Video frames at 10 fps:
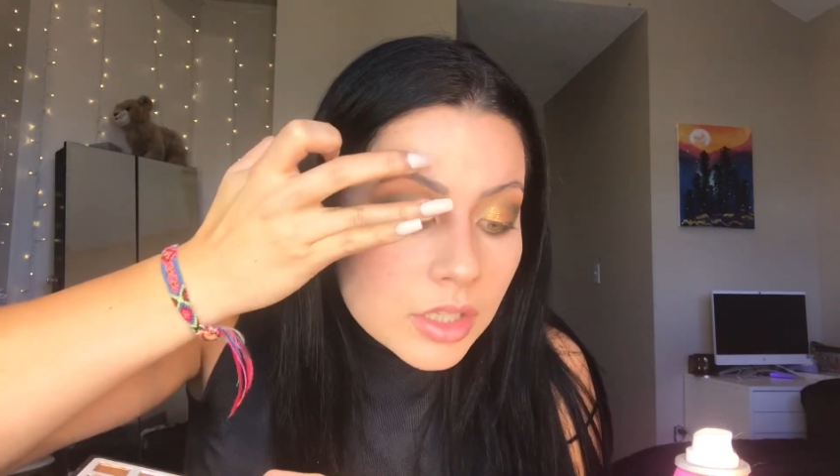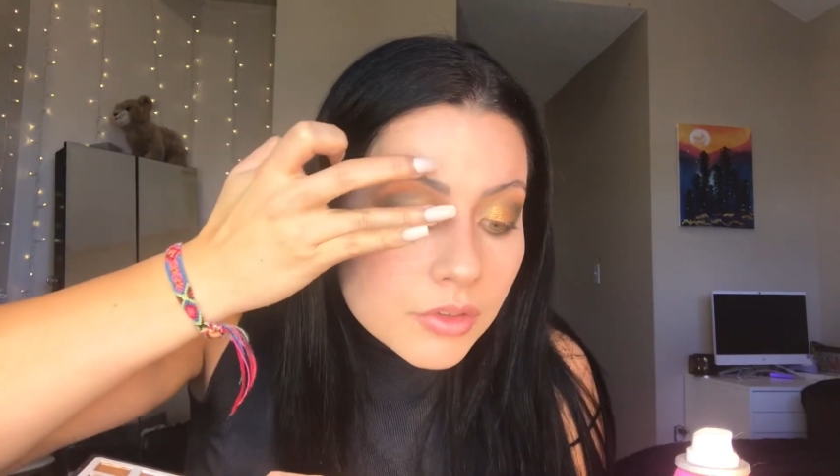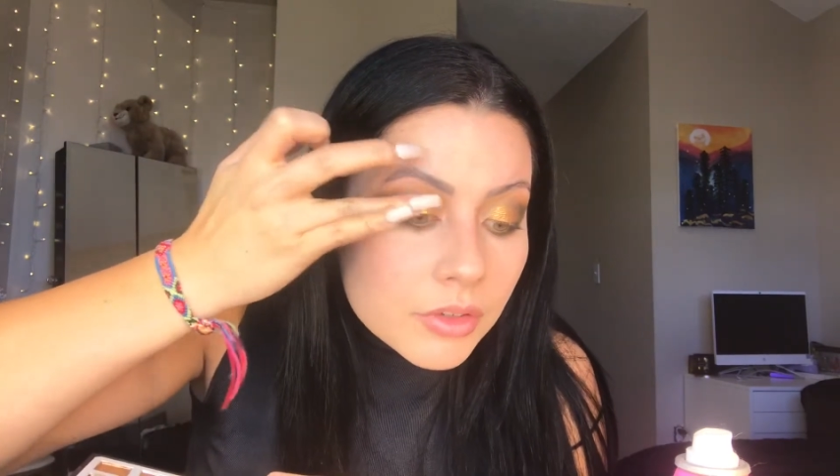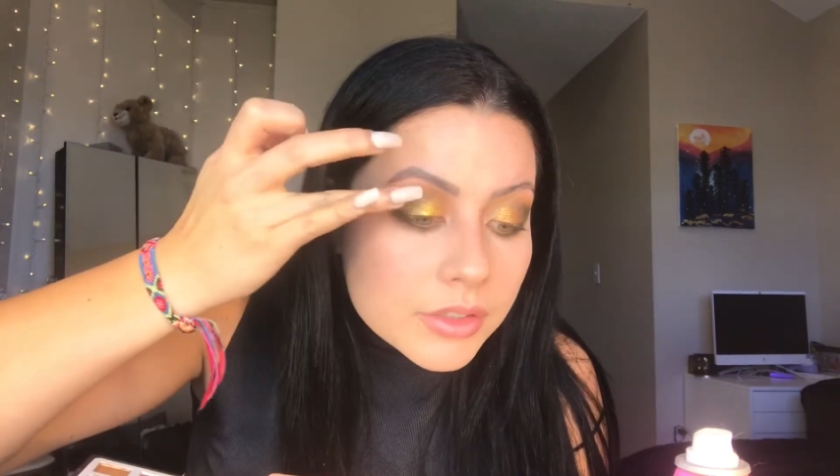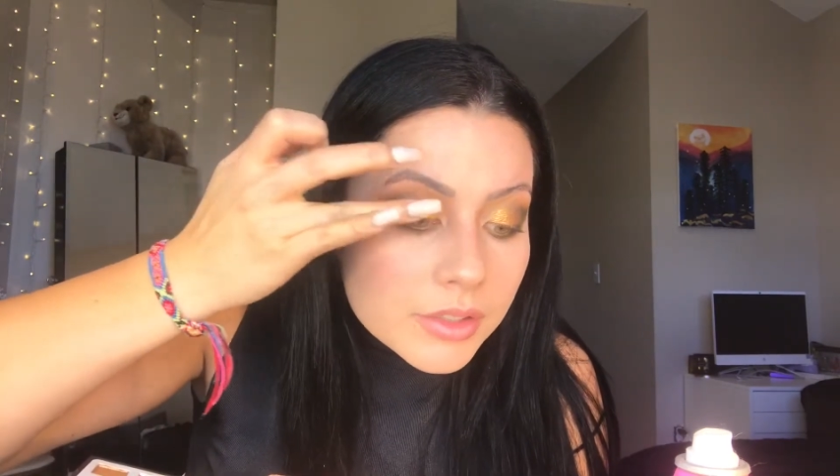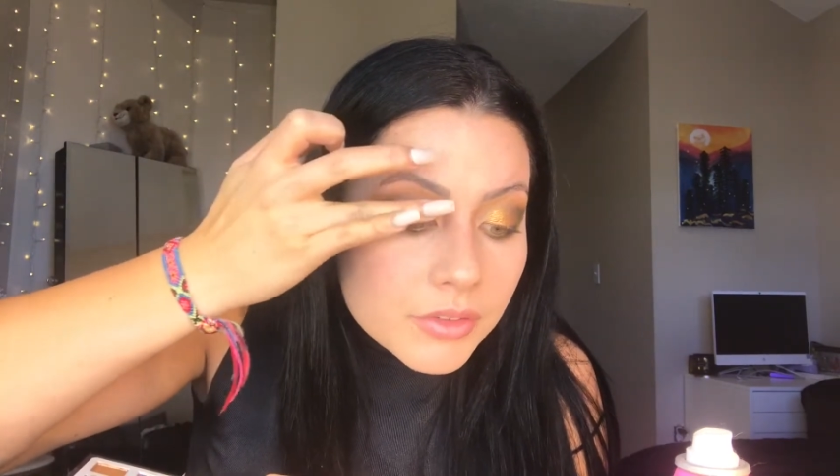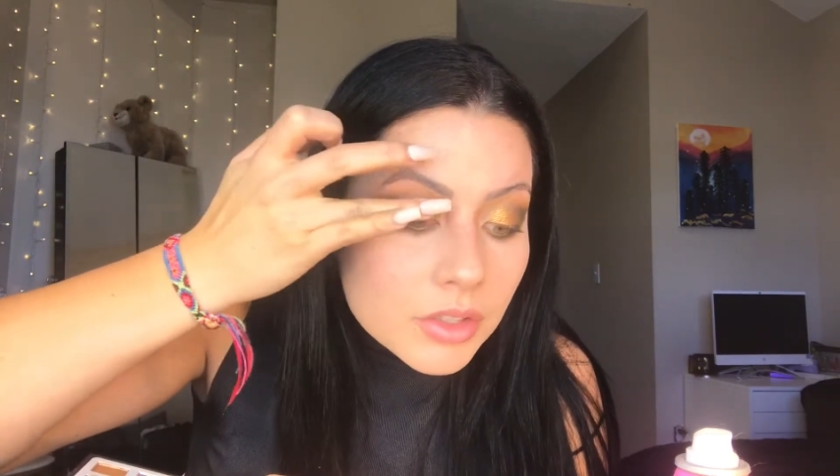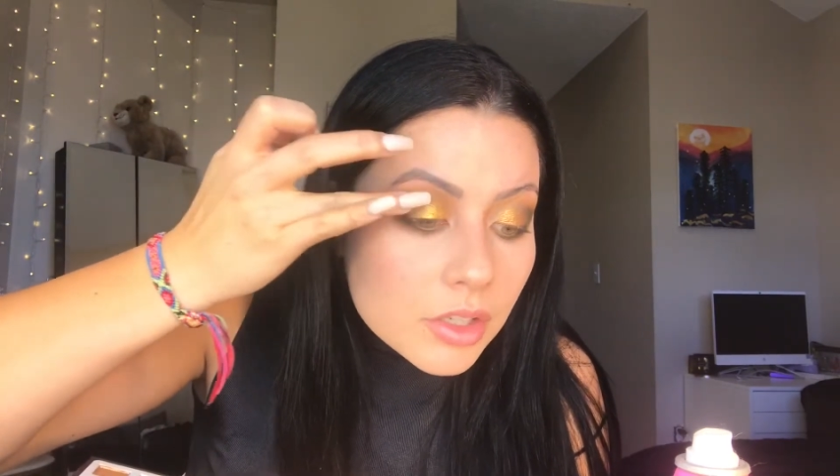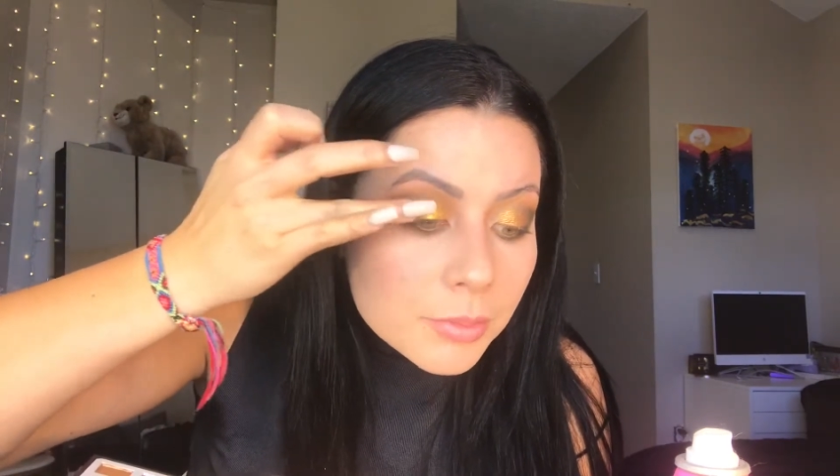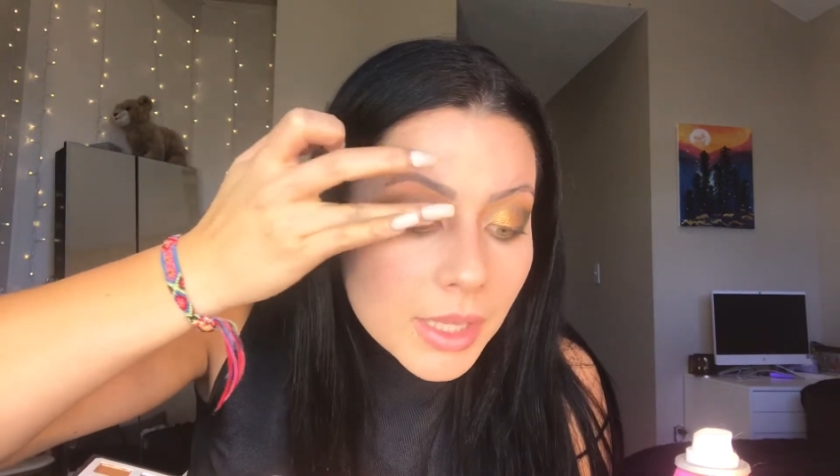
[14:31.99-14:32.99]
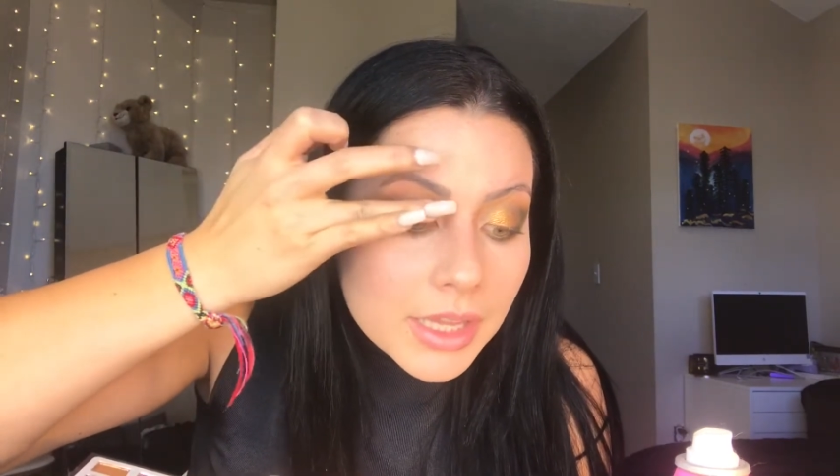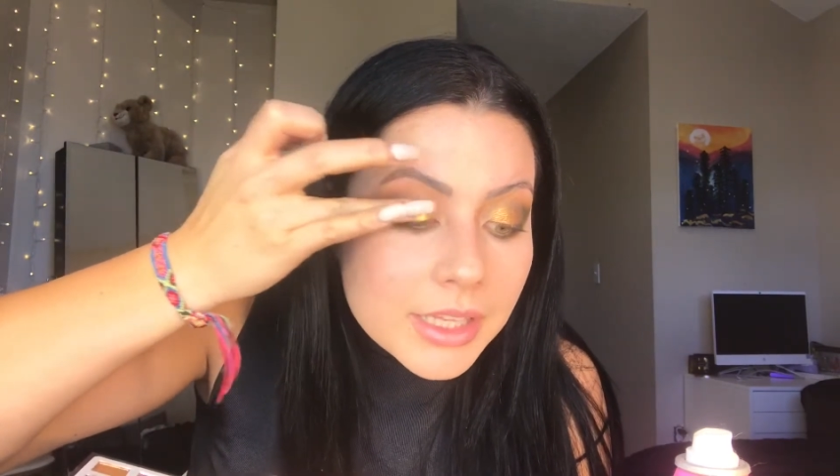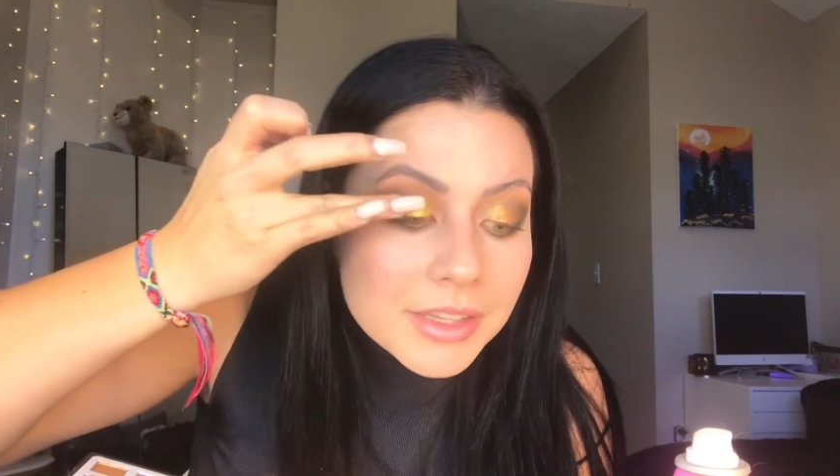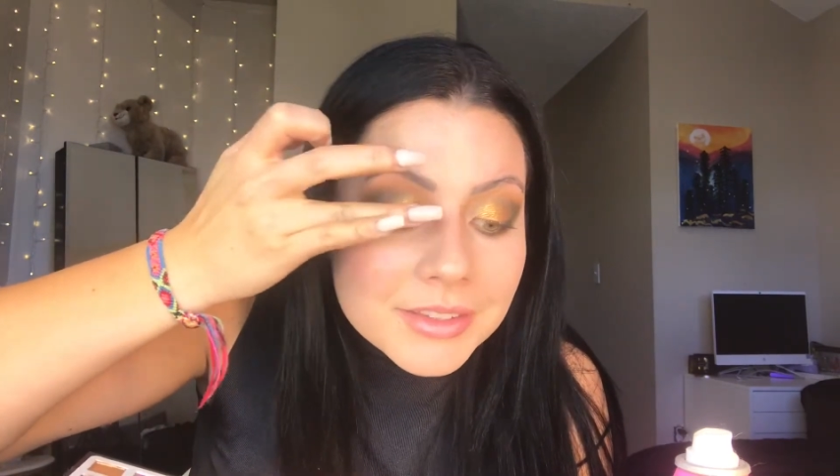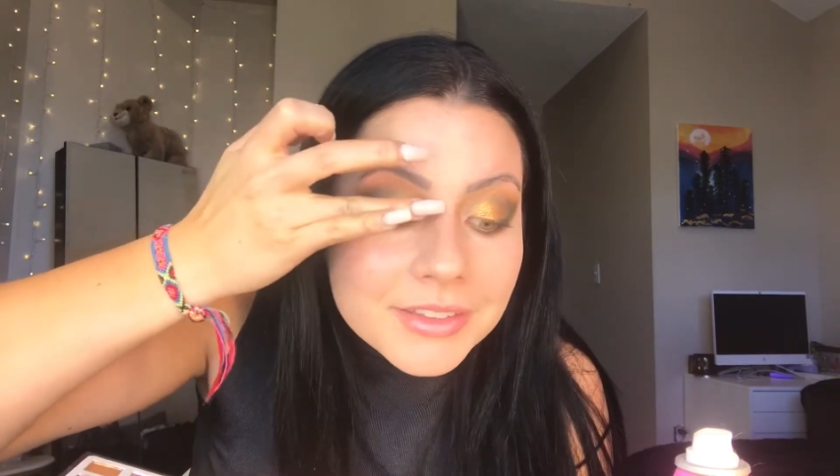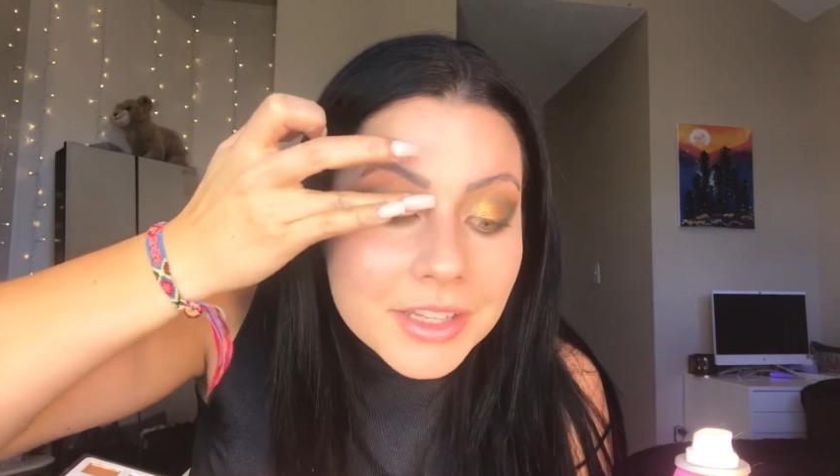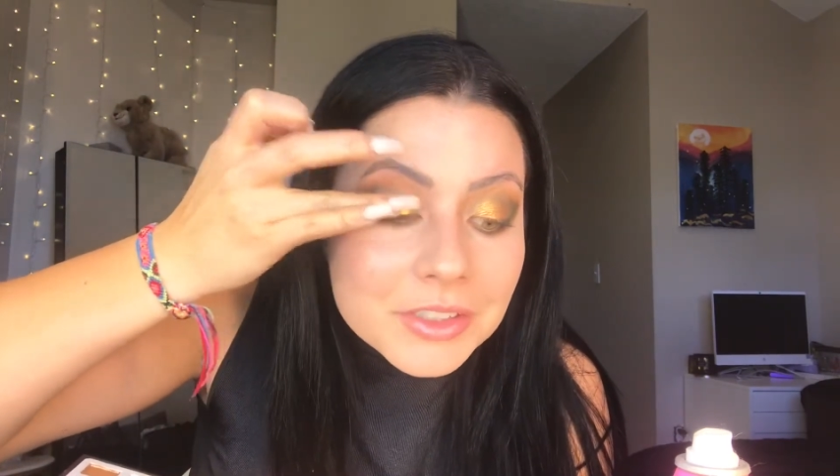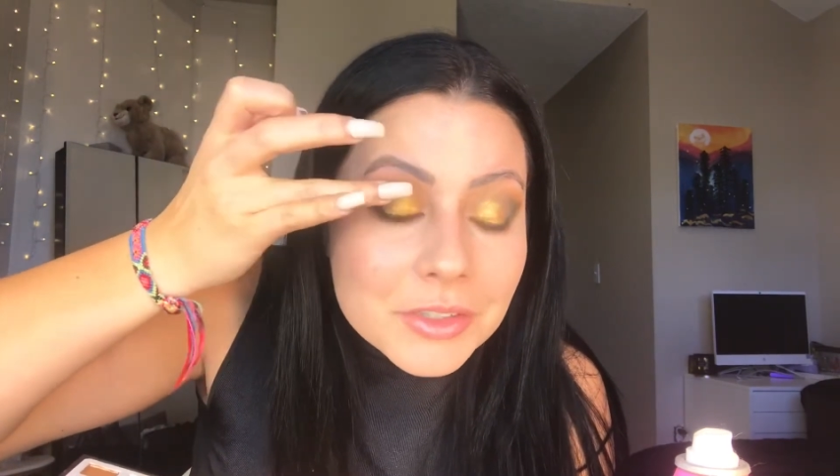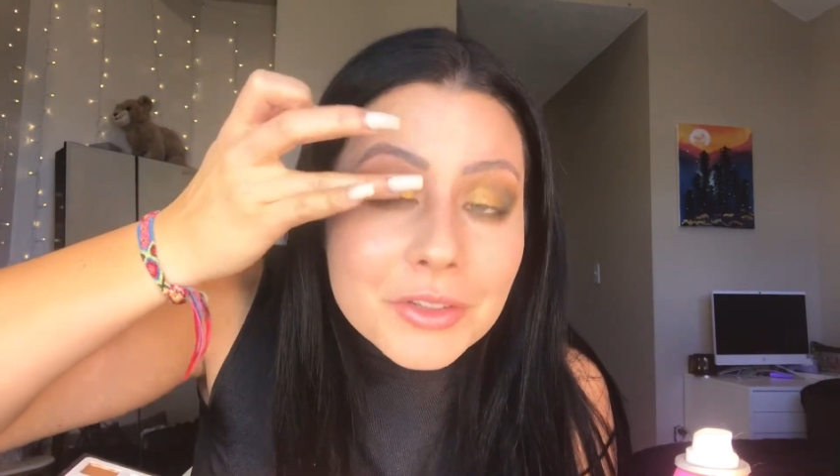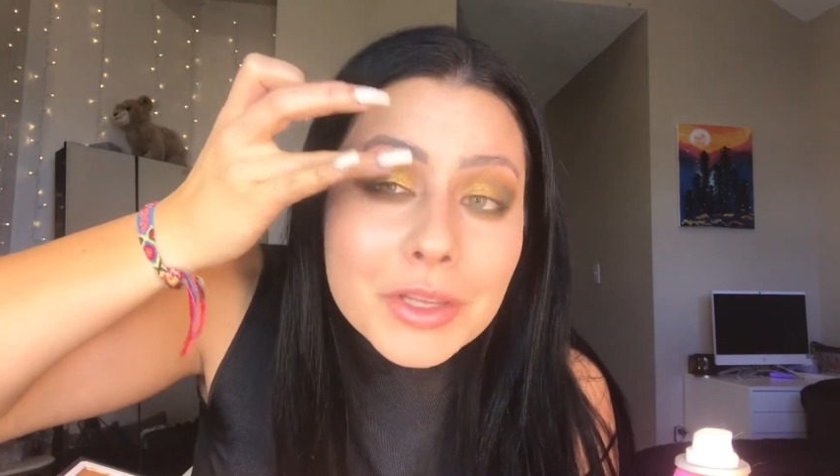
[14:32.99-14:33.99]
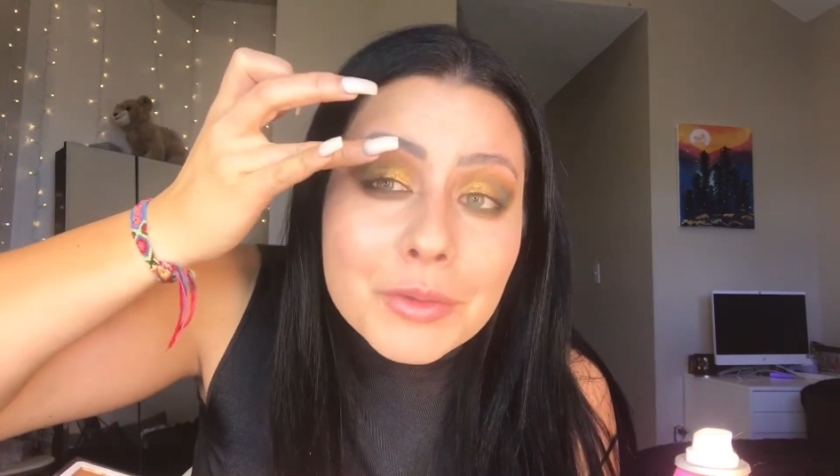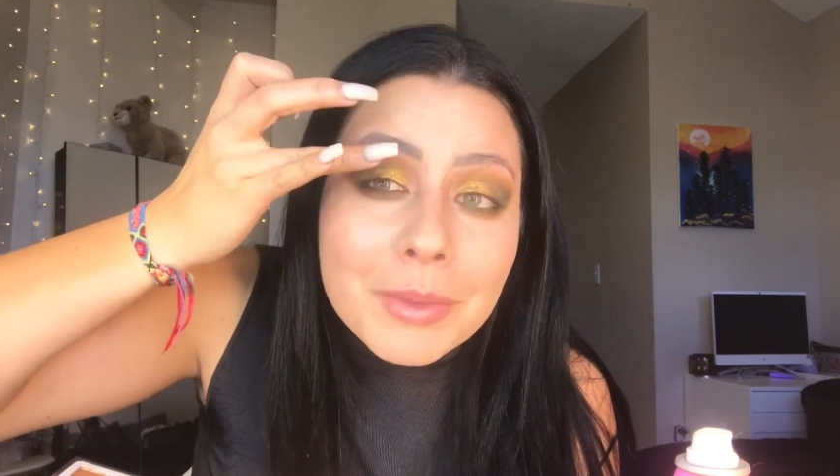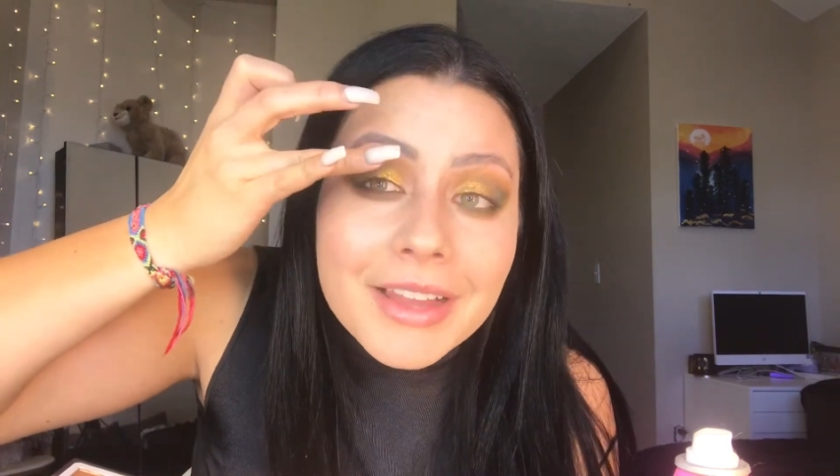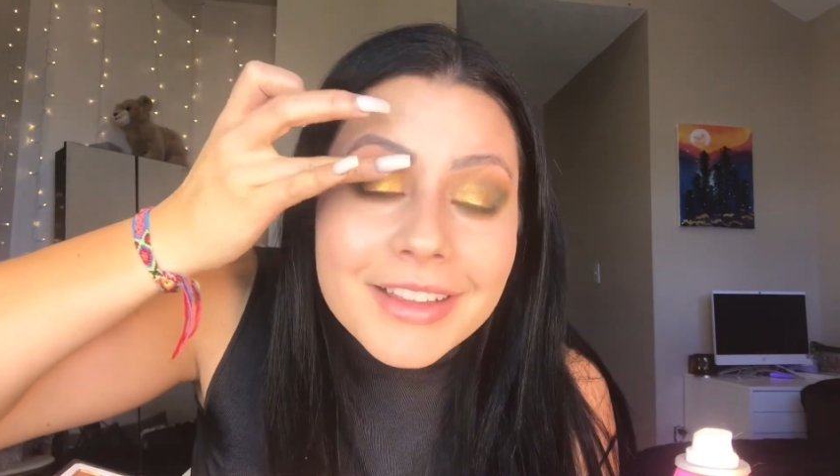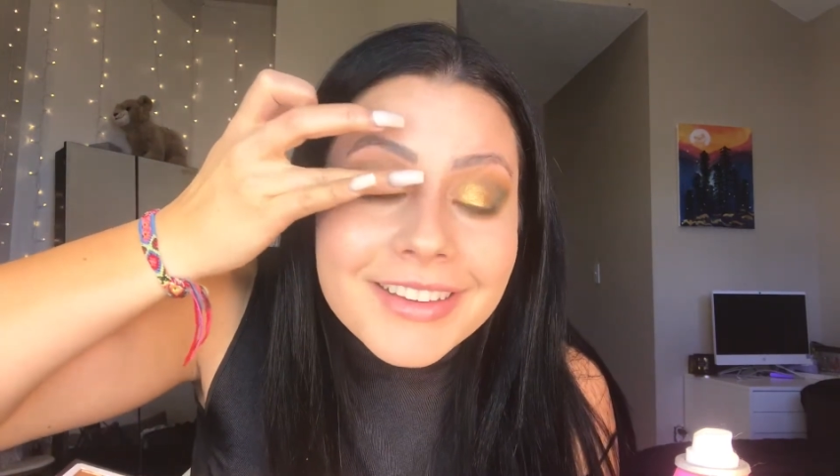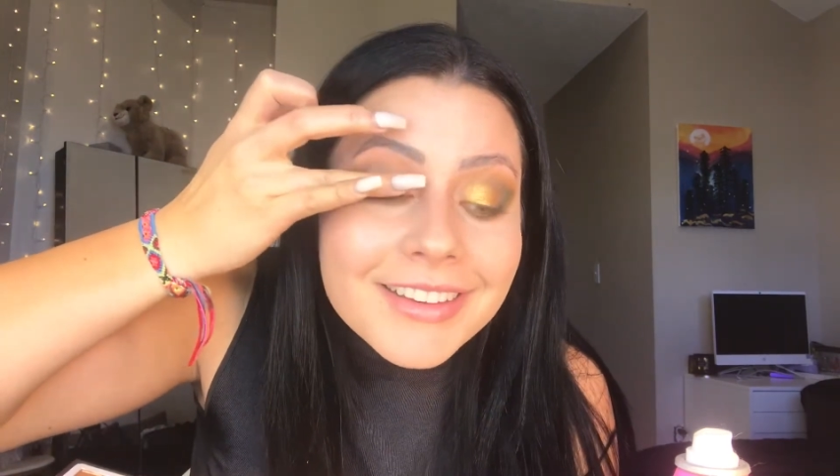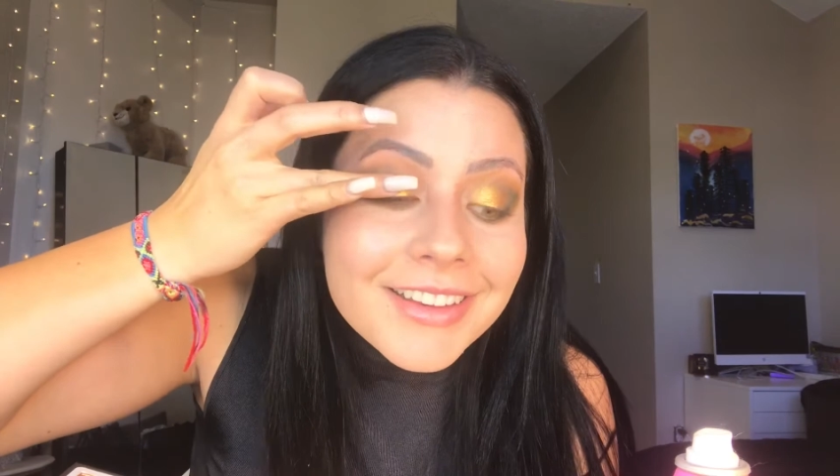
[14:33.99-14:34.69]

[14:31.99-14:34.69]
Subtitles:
For a $7 palette, this is actually a really good palette.